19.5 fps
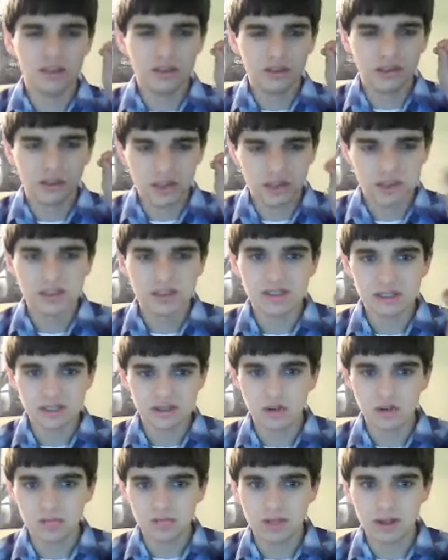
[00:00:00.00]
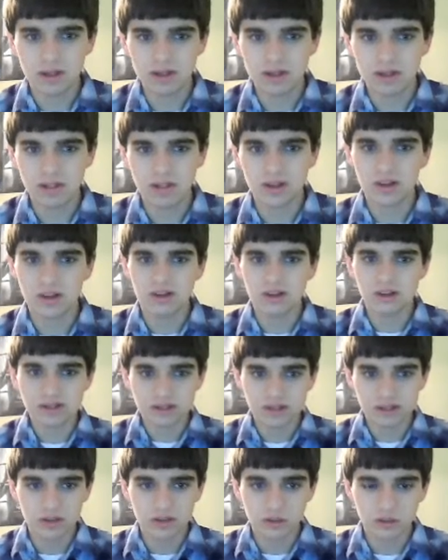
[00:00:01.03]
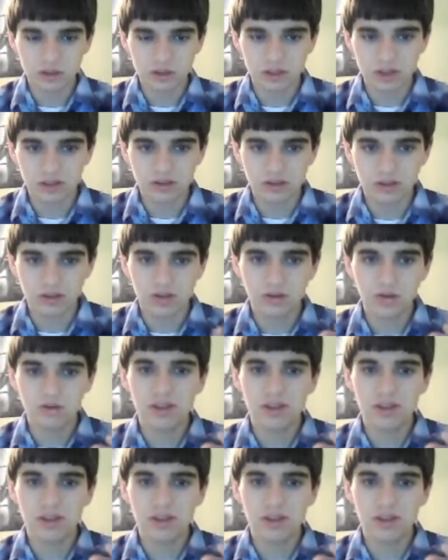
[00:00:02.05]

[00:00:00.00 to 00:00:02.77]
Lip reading: this is our military. This is what they do.